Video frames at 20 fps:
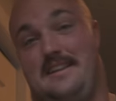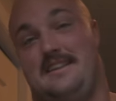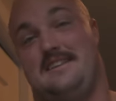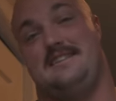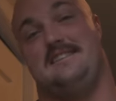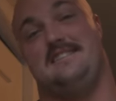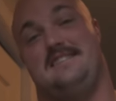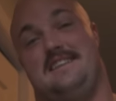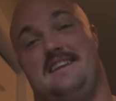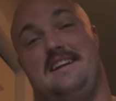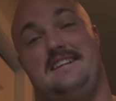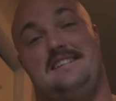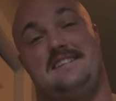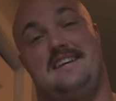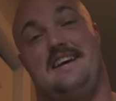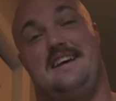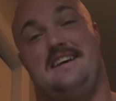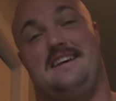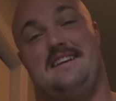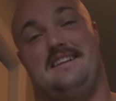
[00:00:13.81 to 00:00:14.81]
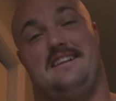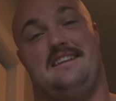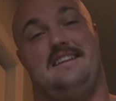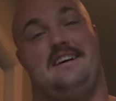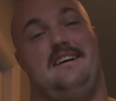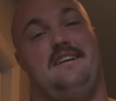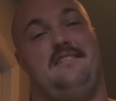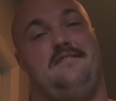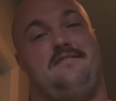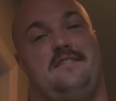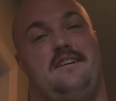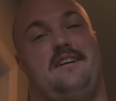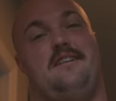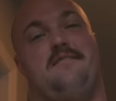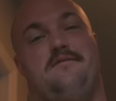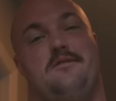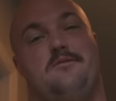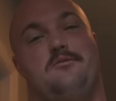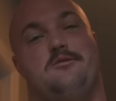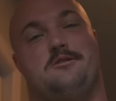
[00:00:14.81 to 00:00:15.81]
and this is a day in the life
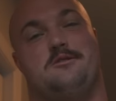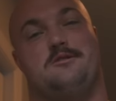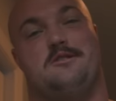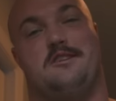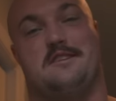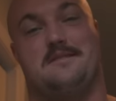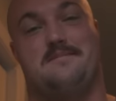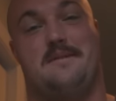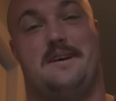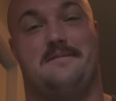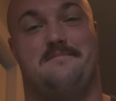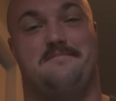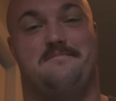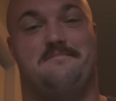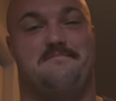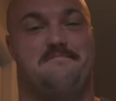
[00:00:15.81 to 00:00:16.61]
of the world's strongest man.